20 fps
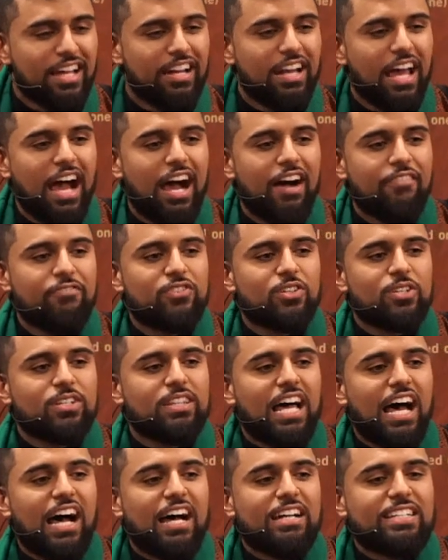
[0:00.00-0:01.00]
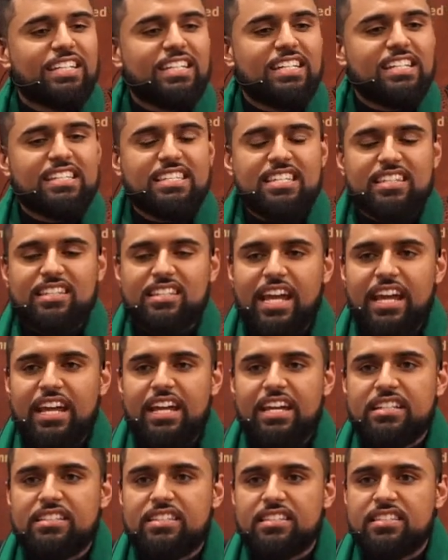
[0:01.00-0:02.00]
Then after that, he
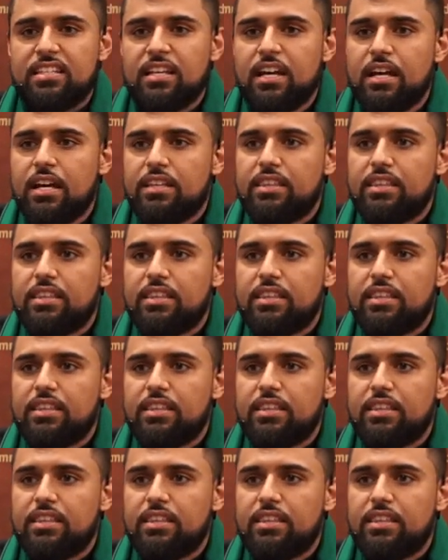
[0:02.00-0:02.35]
states